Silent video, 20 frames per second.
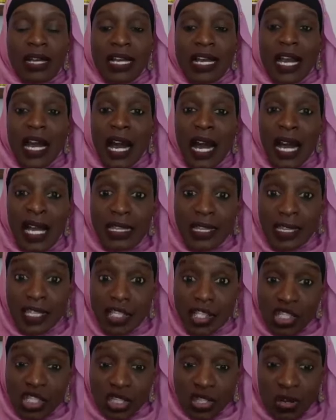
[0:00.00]
cut
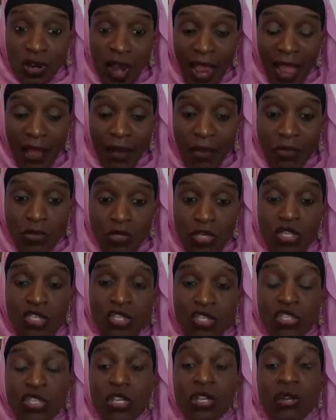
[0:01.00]
the sugar out
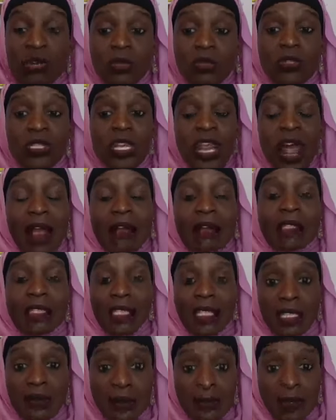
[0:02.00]
so that our
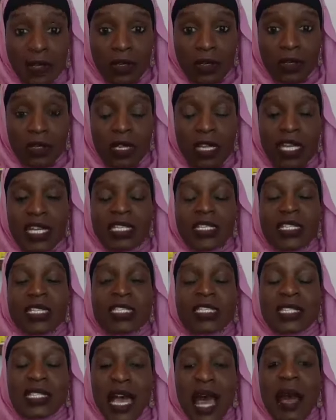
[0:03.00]
liver
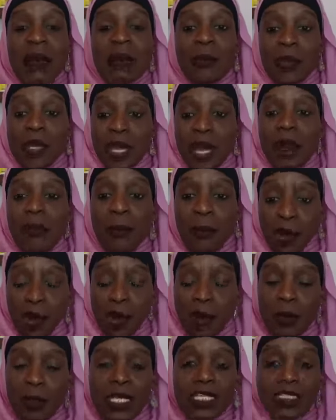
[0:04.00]
does not become
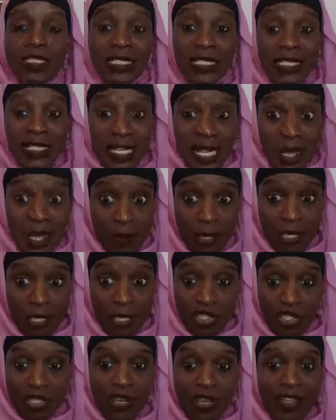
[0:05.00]
permanently
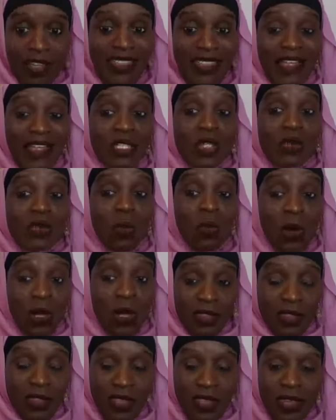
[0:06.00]
damaged. That's
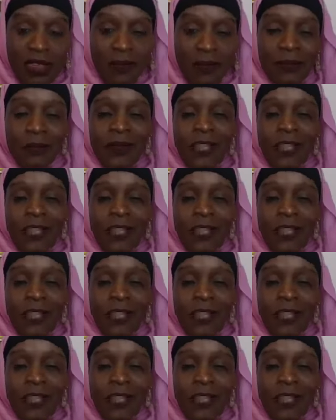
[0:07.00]
one thing.